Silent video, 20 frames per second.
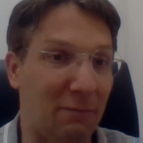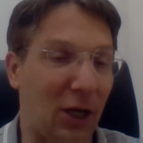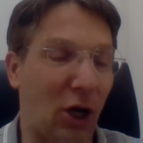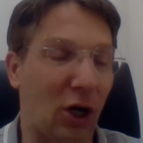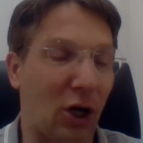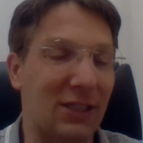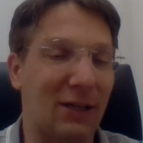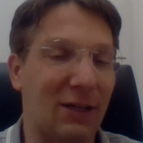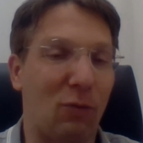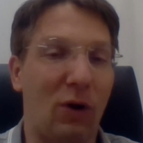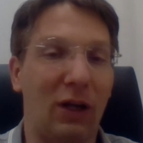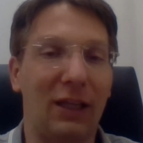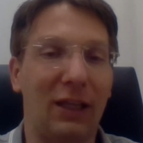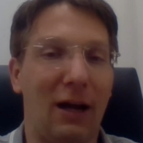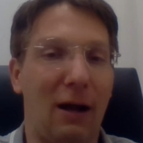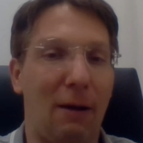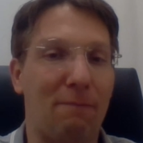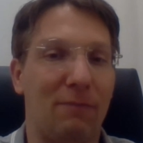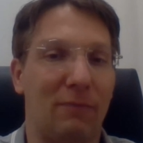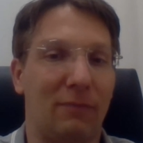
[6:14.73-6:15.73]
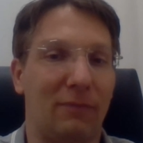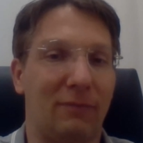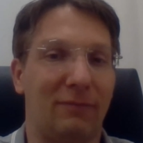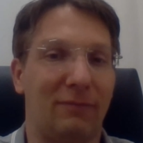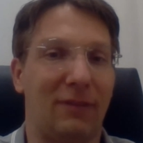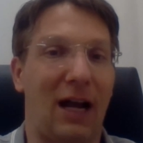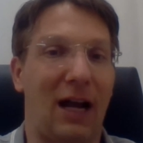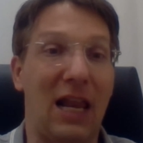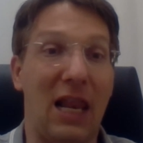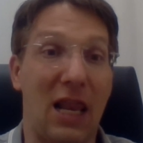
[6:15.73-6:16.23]
Because what I
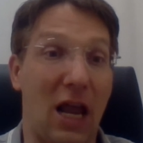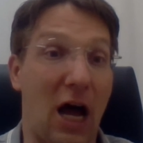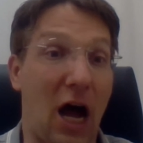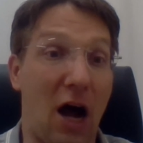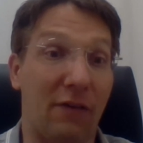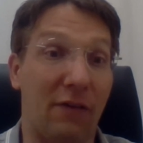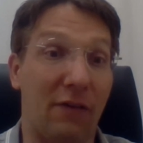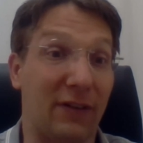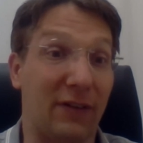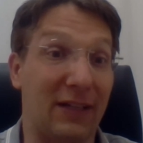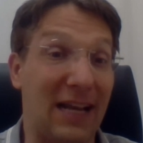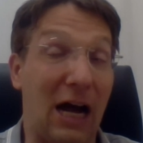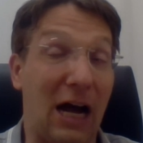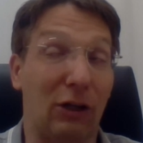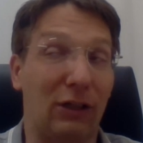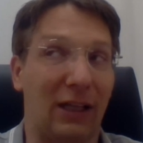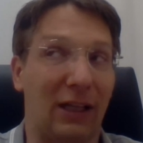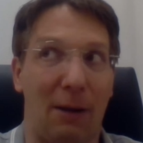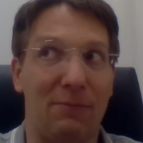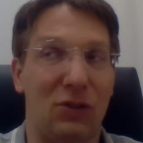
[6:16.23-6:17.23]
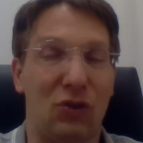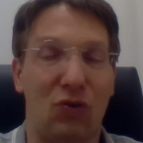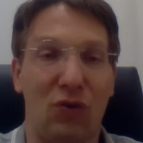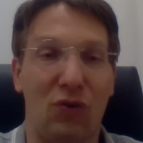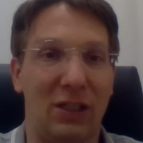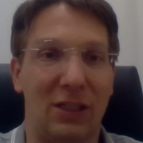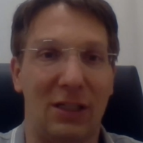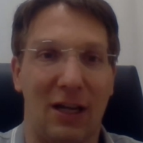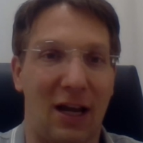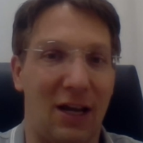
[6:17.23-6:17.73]
love now that I'm
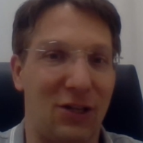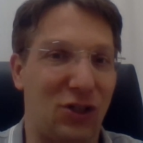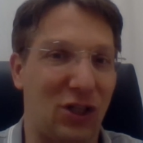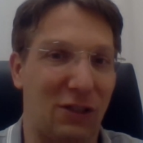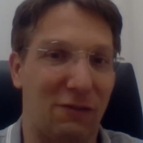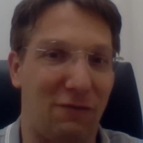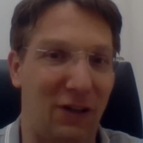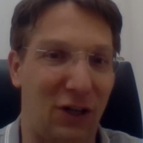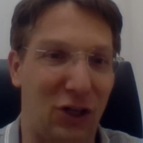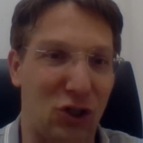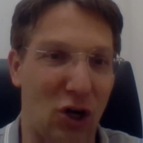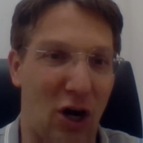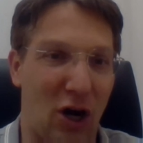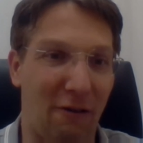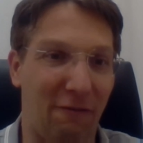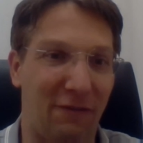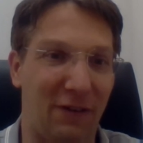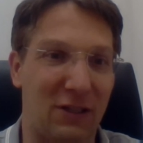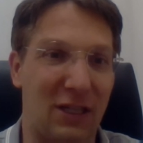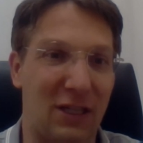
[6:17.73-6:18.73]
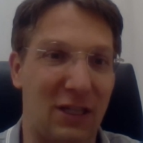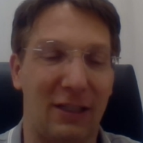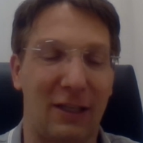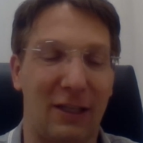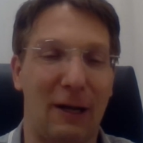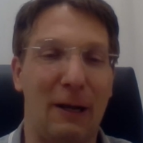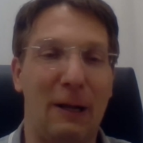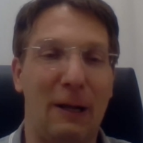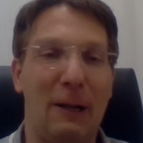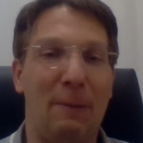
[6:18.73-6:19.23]
treating, I just finished office,
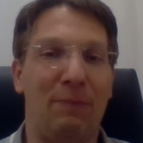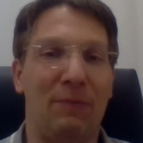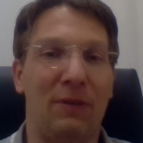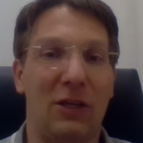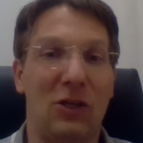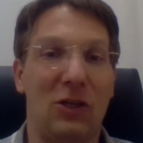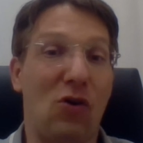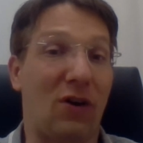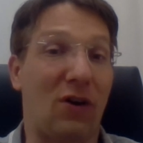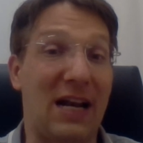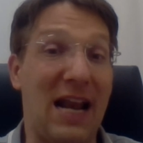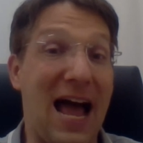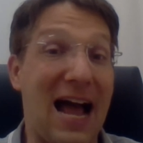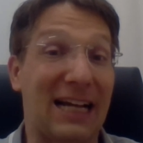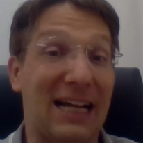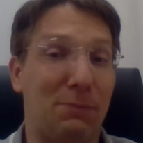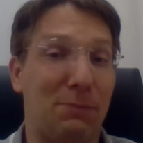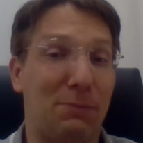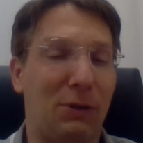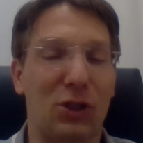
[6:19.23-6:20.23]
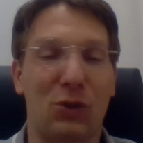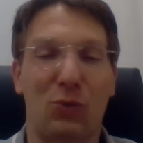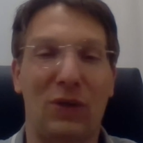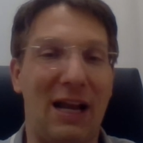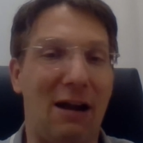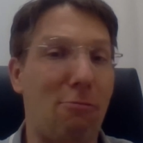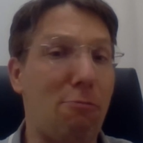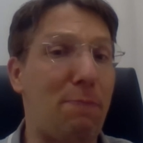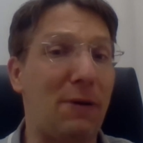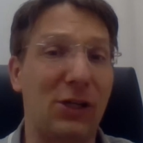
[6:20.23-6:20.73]
that you're relaxed, because
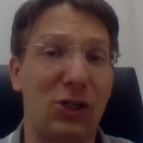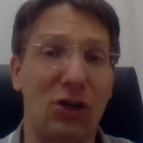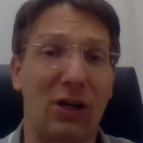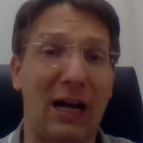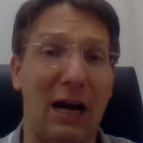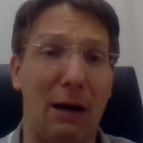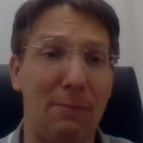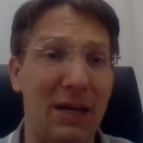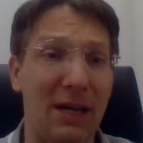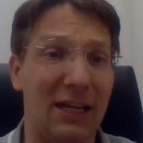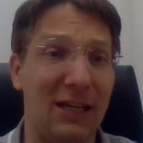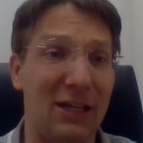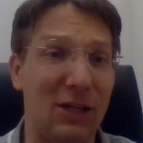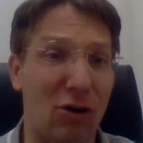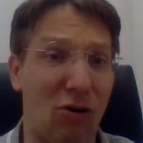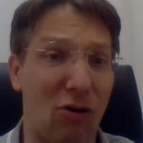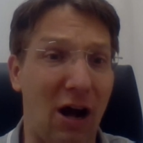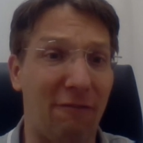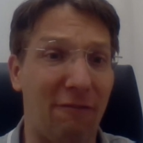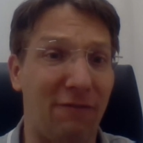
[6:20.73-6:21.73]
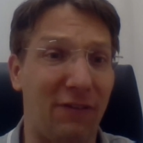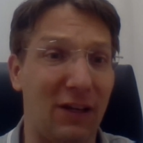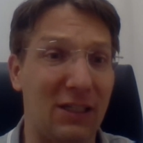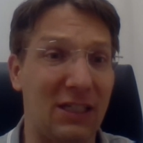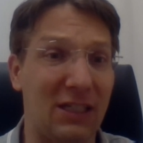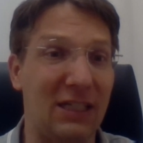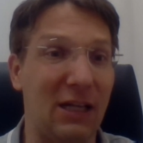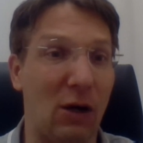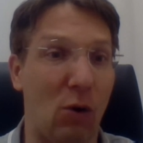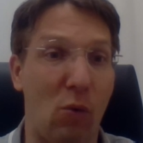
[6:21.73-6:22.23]
whenever patient come in your
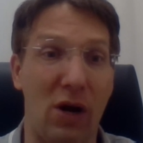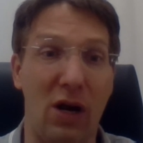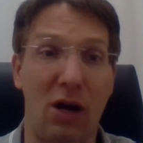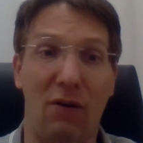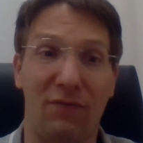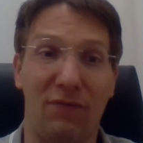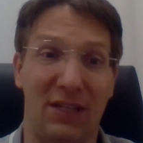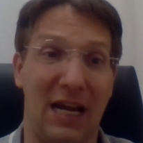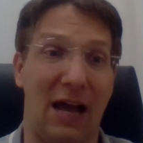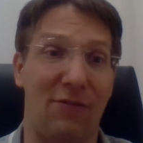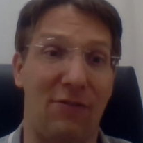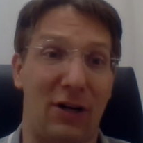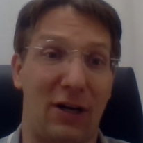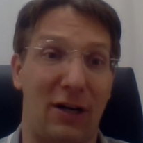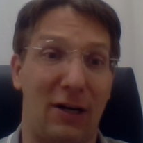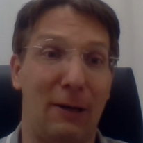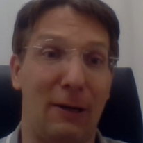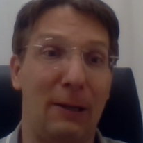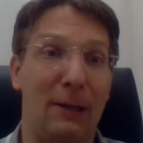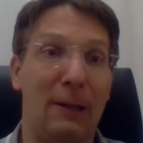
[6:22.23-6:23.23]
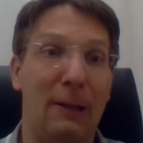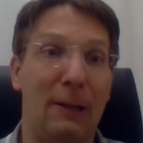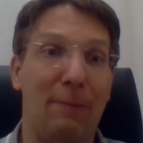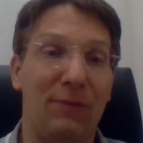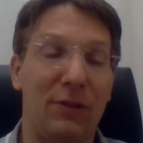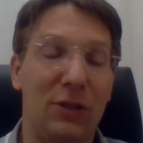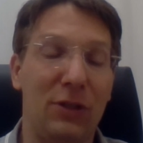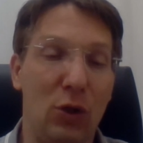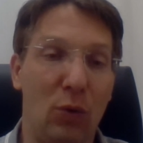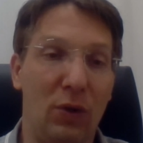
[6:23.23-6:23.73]
office, in a way or the other,
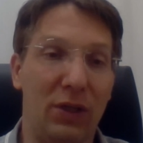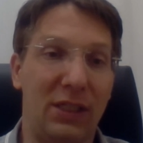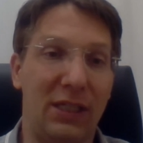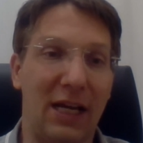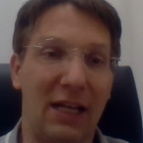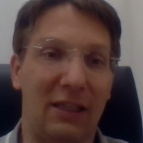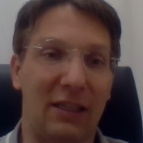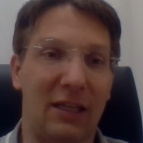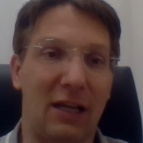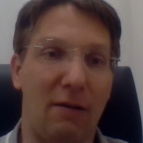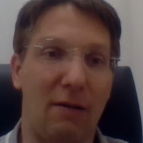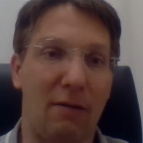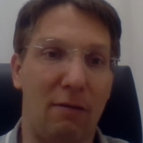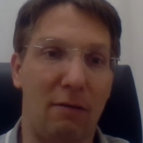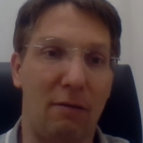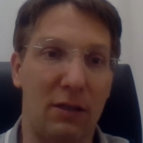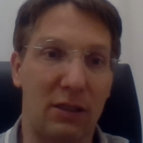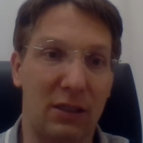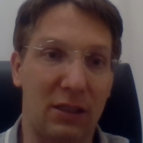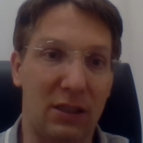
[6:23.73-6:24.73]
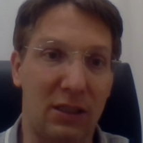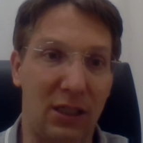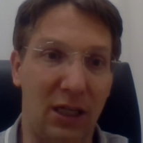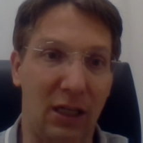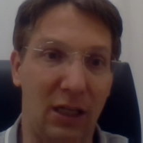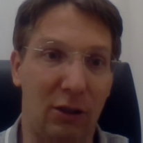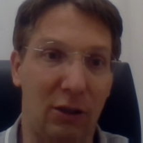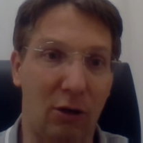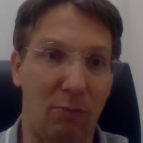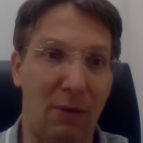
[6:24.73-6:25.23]
you will see that
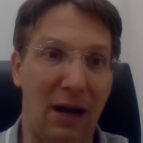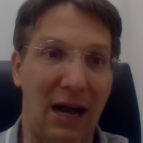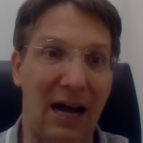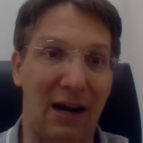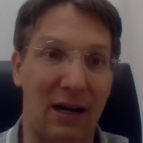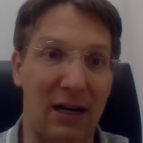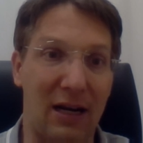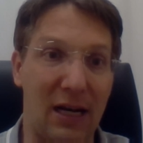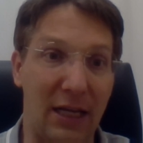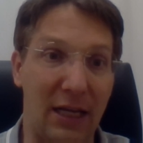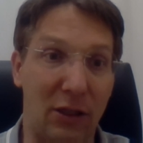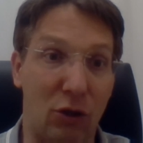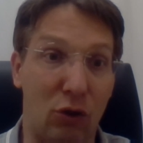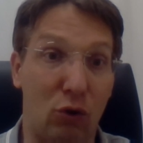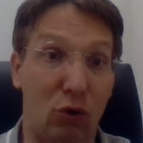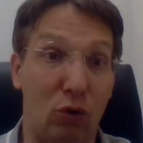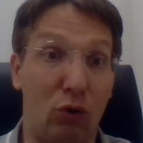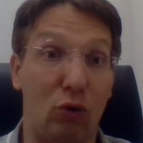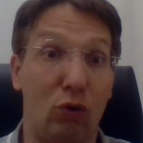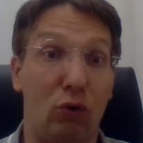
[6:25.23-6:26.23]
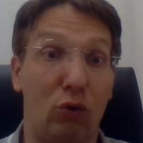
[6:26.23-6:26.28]
symptoms are related